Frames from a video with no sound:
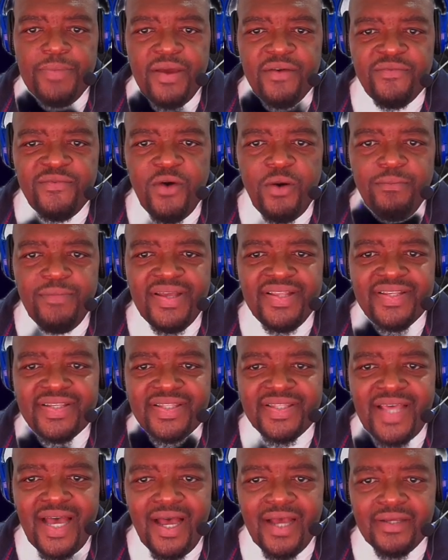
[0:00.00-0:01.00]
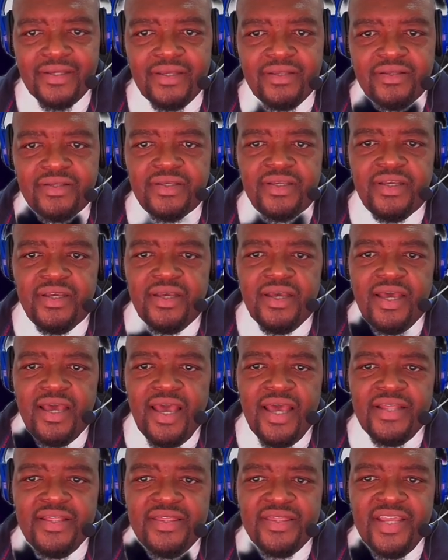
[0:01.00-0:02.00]
performance targets
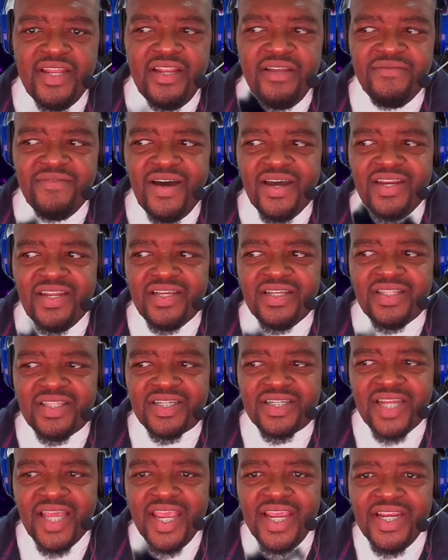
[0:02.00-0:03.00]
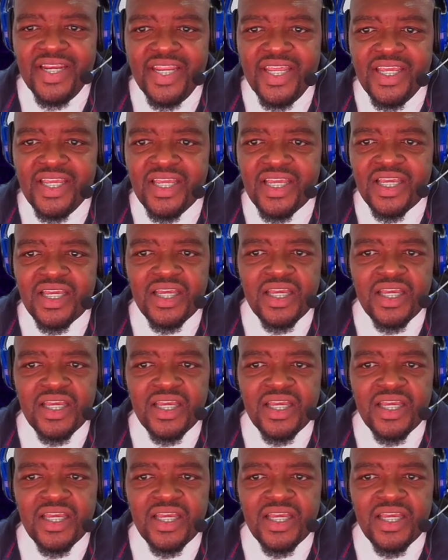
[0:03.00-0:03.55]
and delivering training,